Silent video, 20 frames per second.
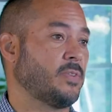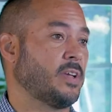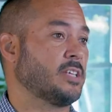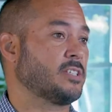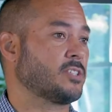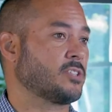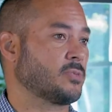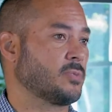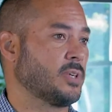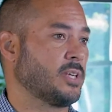
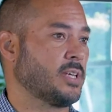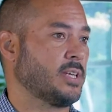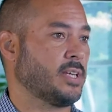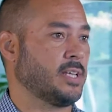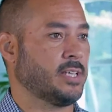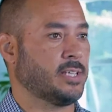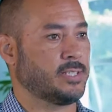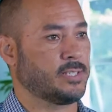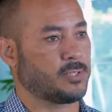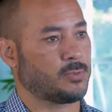Phase three
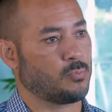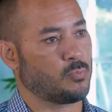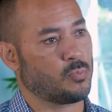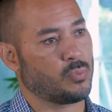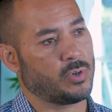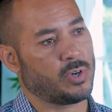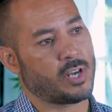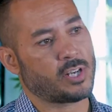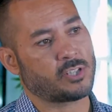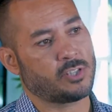is
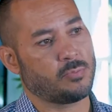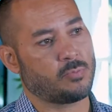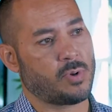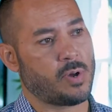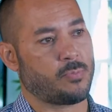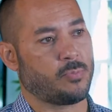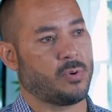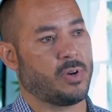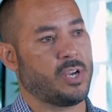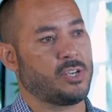production
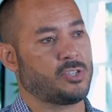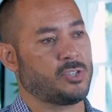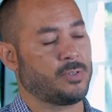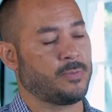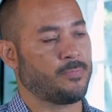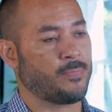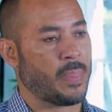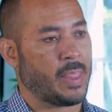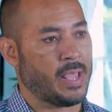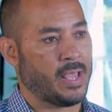
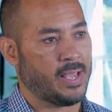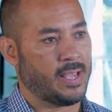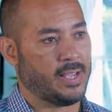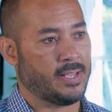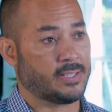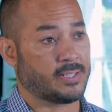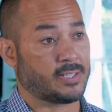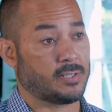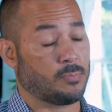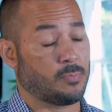preparation
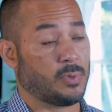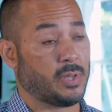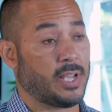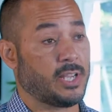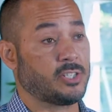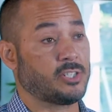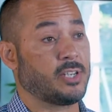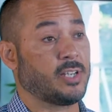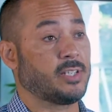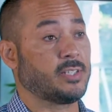and
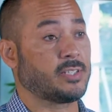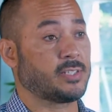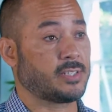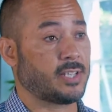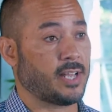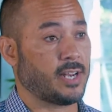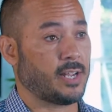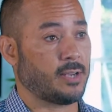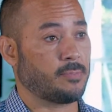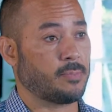supply chain
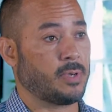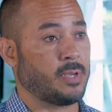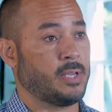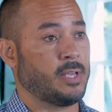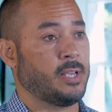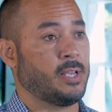setup.